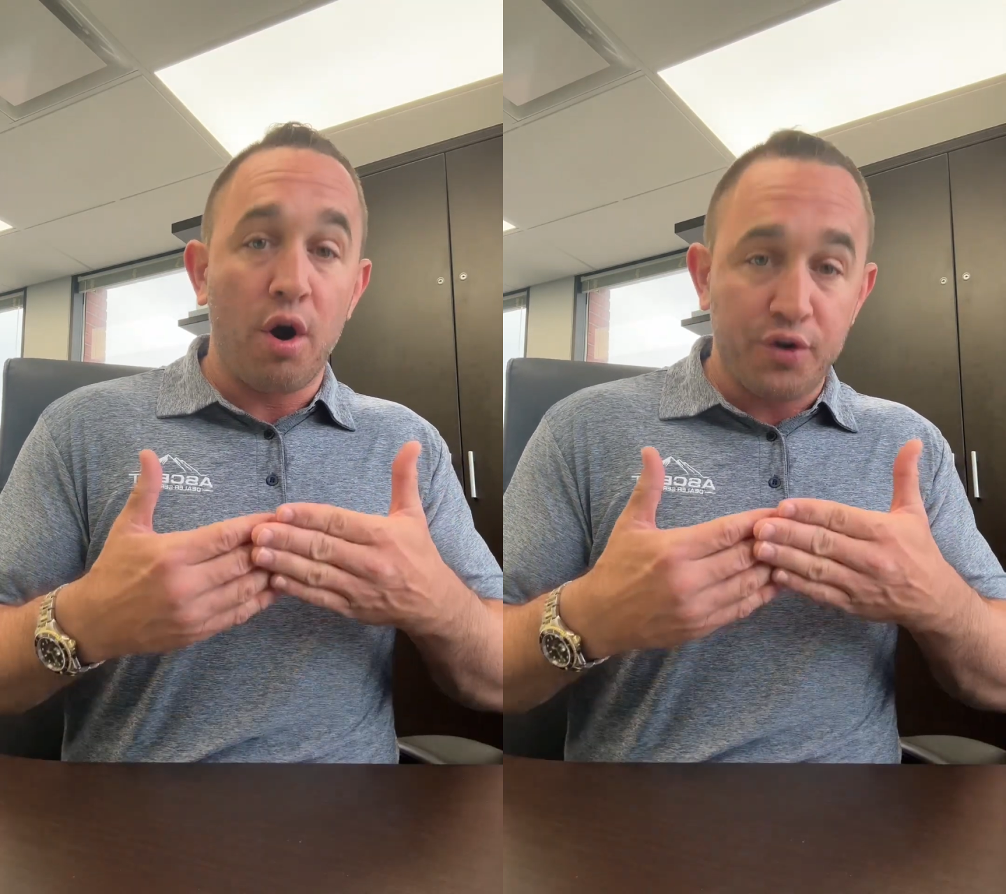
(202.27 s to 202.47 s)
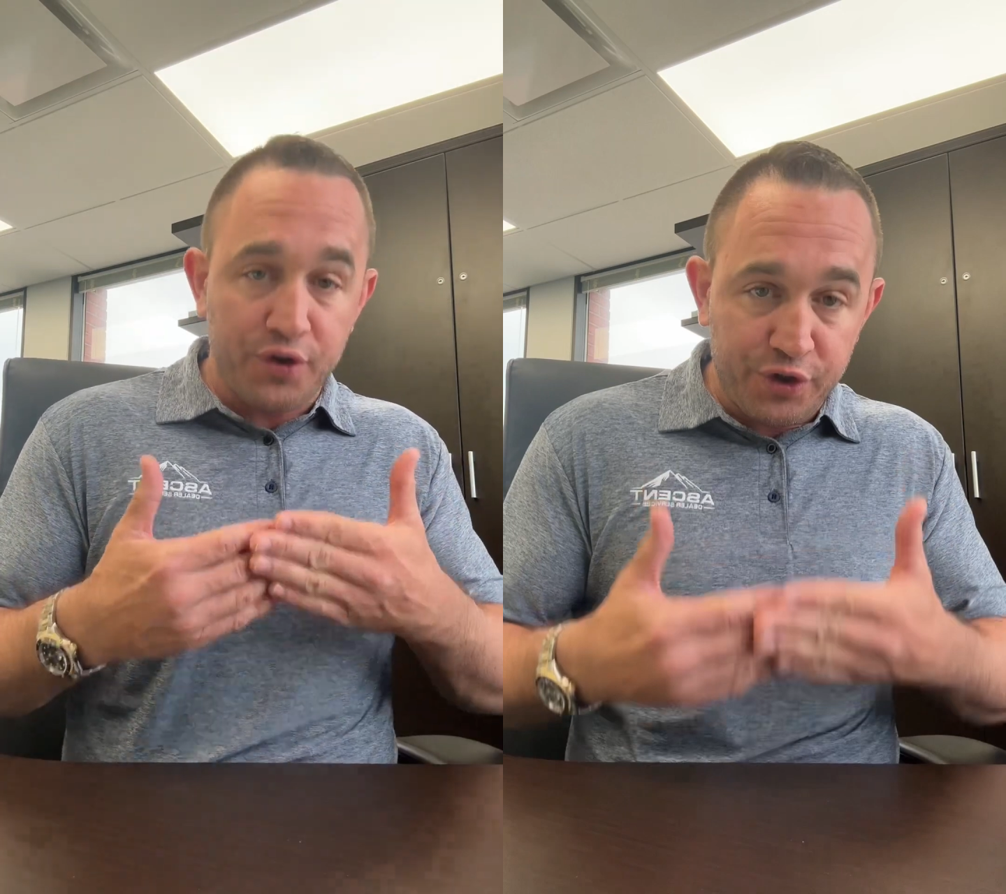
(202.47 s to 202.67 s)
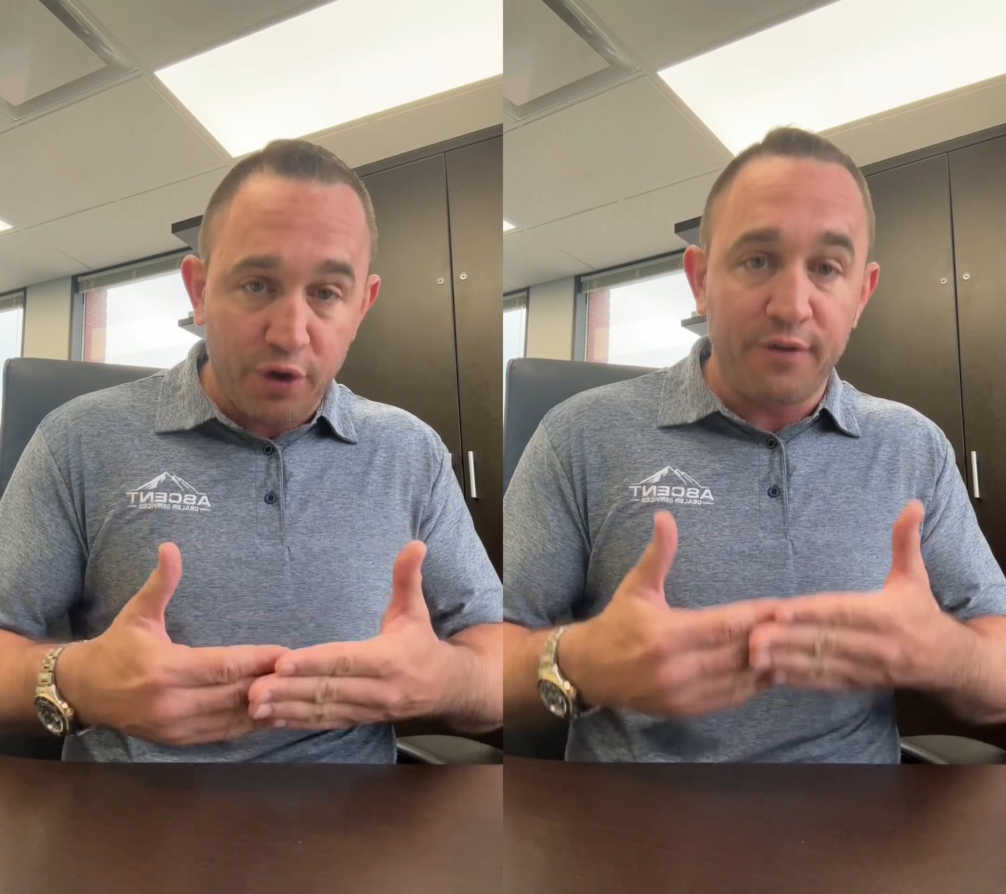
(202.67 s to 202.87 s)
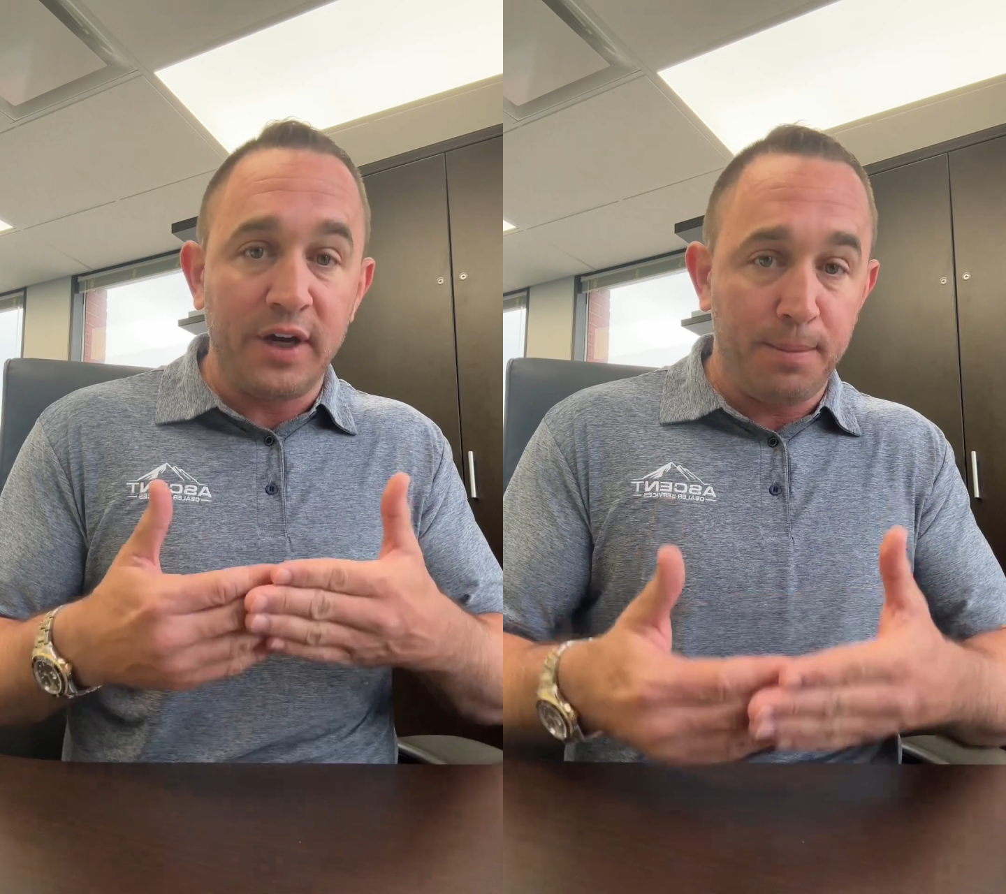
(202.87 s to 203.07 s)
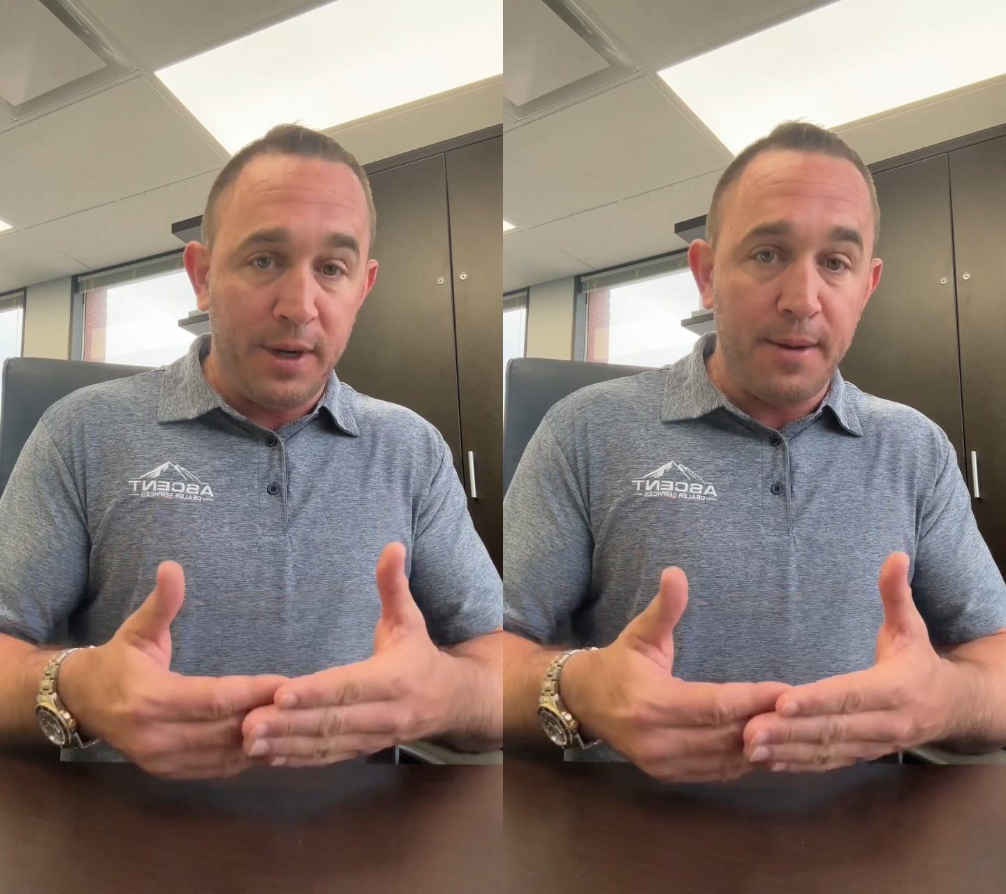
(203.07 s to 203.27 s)
are
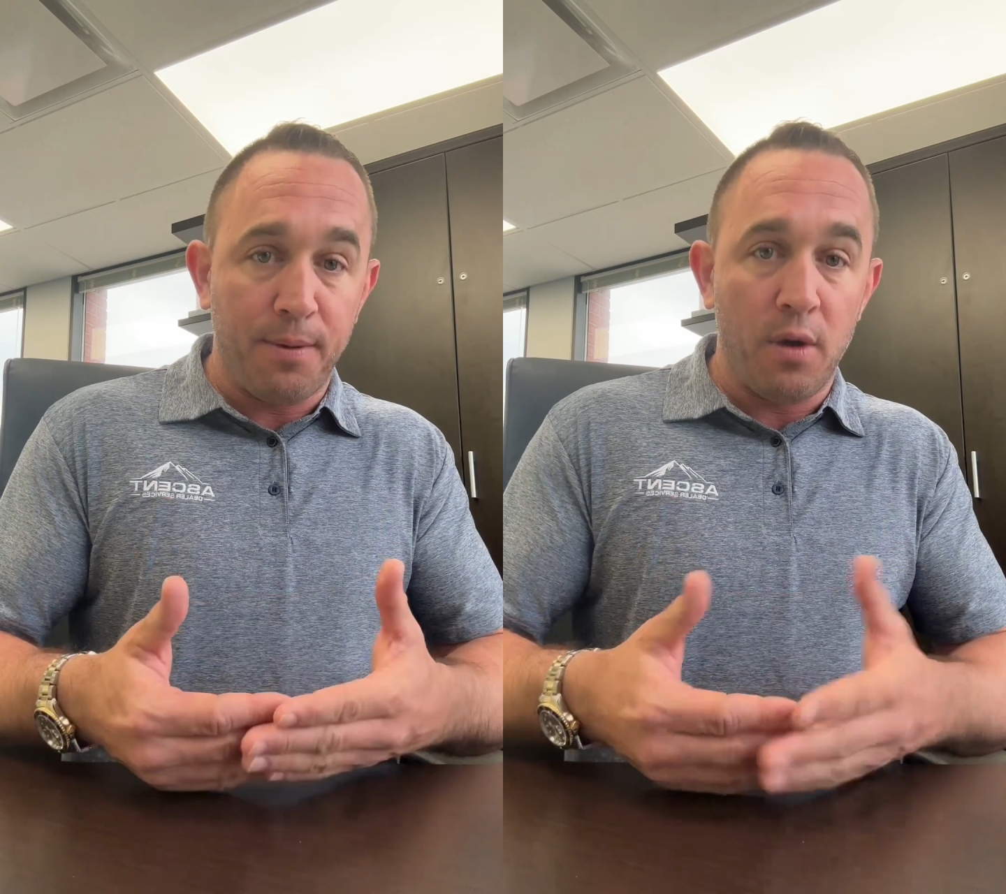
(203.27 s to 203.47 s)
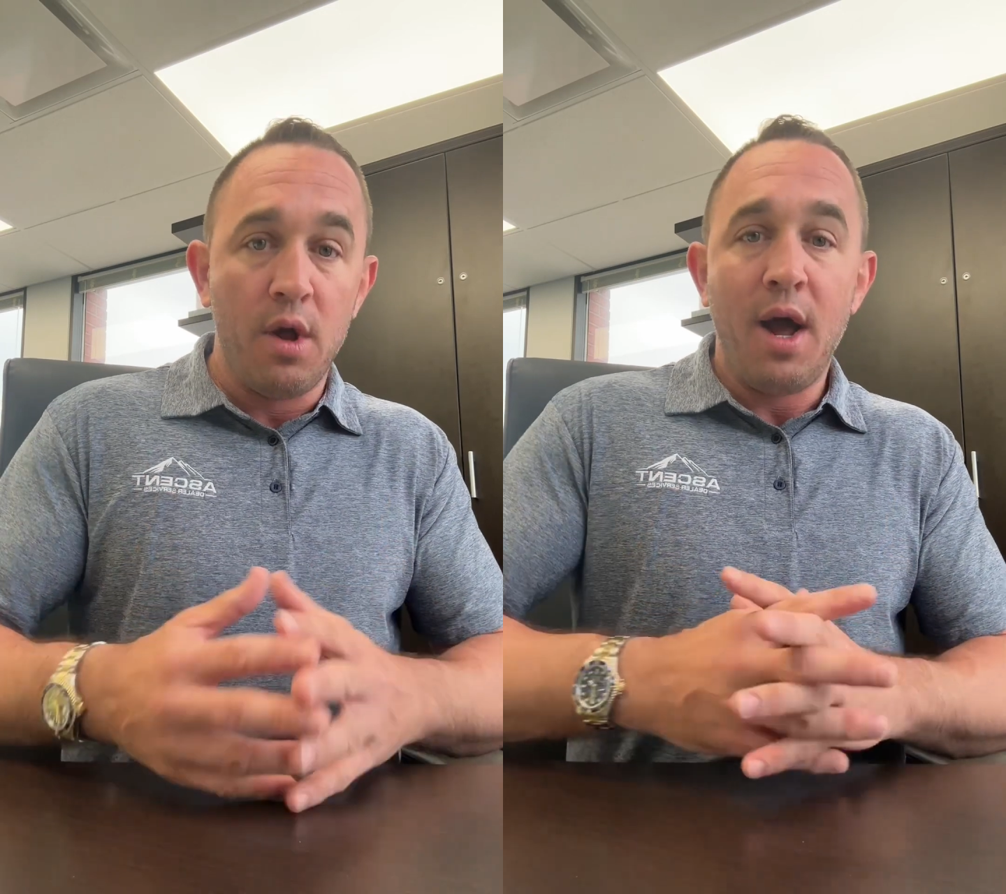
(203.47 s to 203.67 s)
serving people.